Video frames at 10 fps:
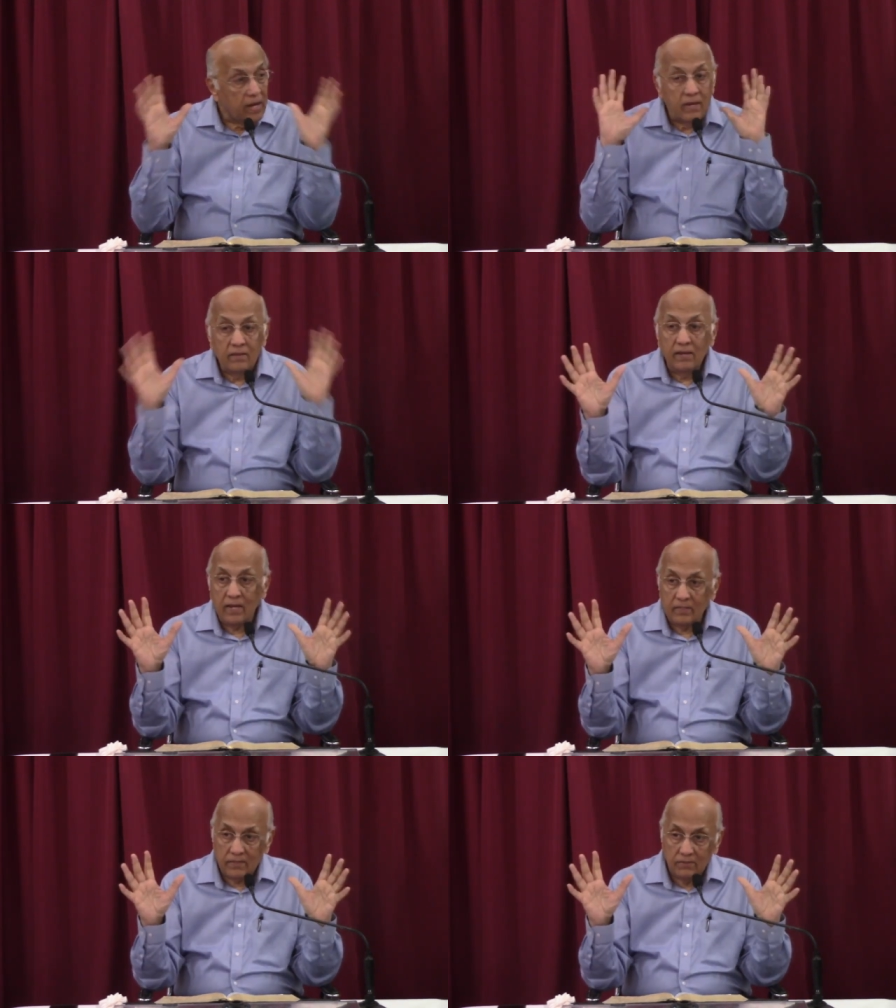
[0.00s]
anything
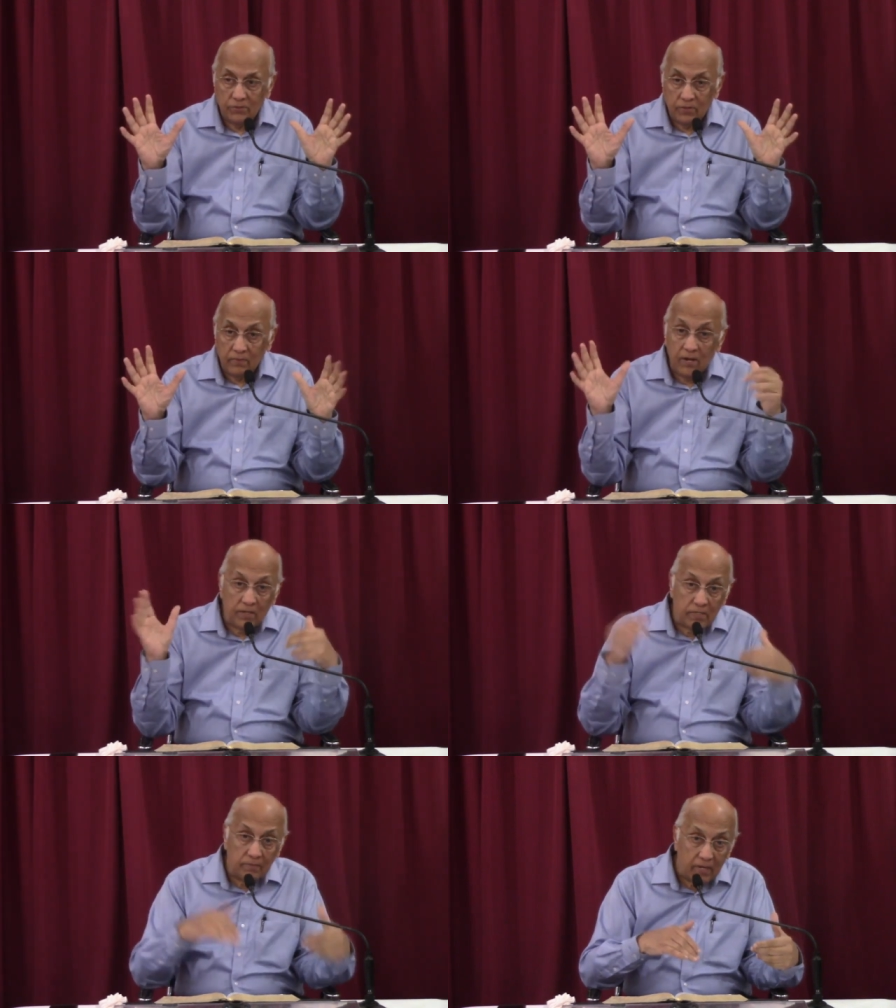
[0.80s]
else which would have
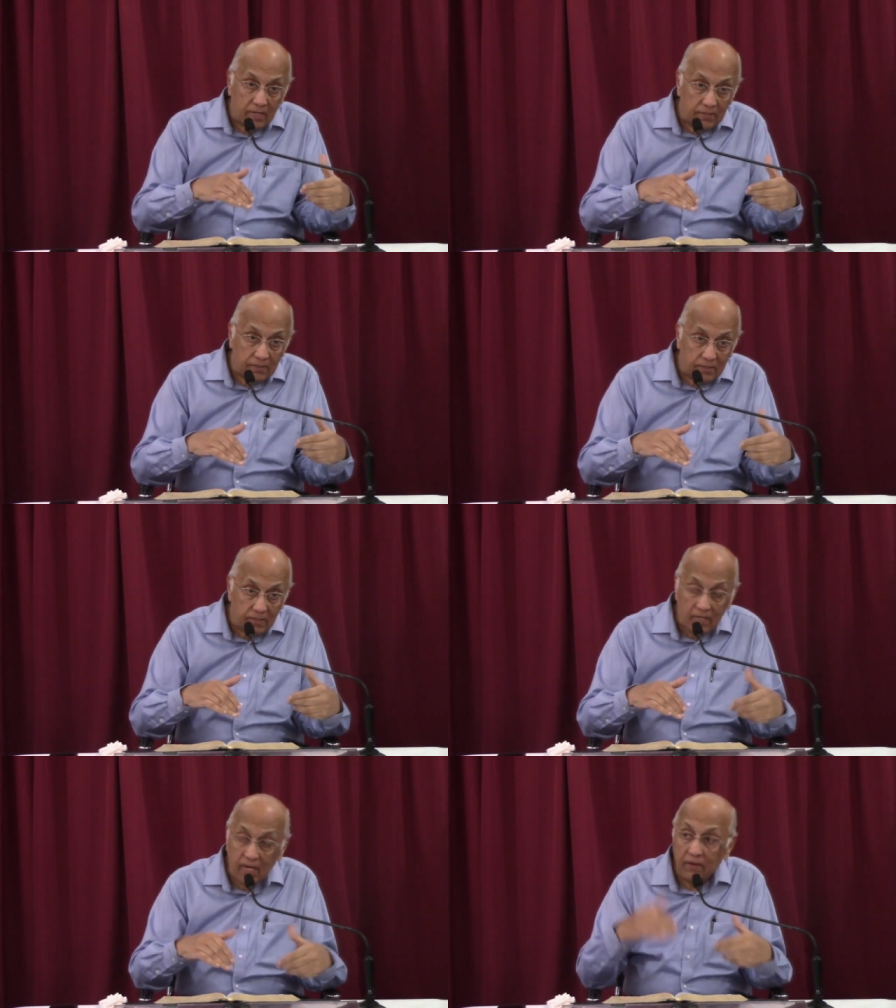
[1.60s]
cost him less,
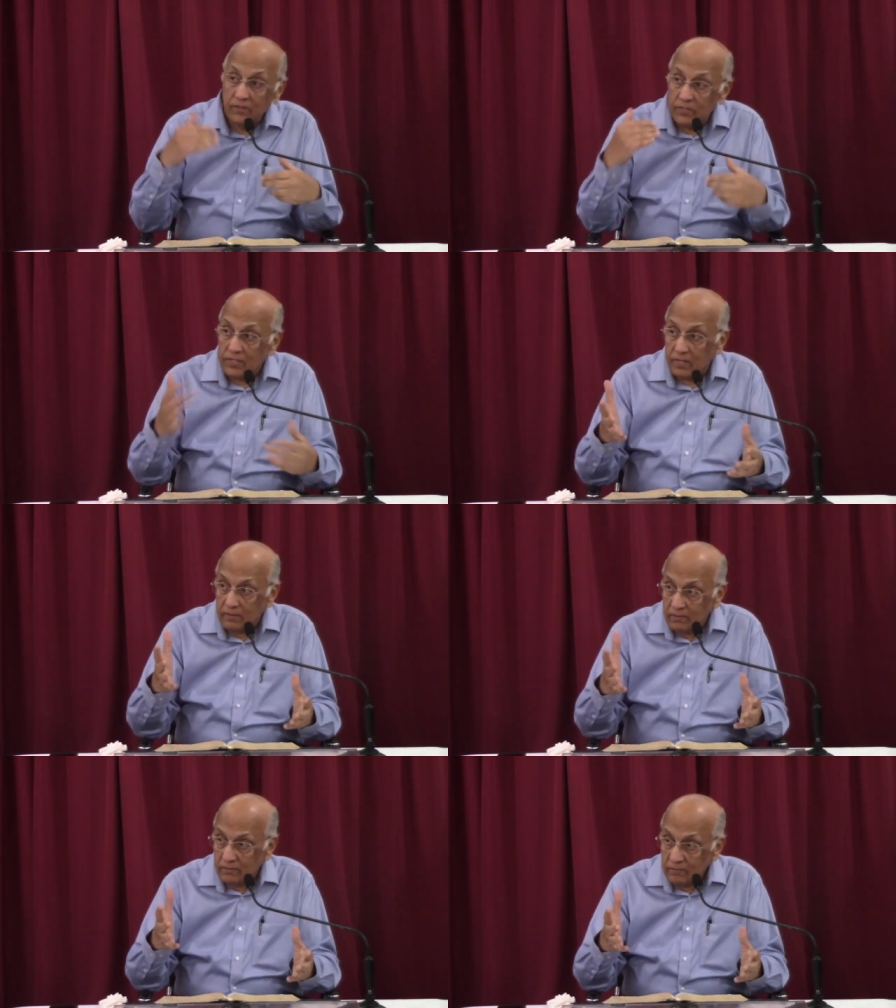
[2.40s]
he gave his son.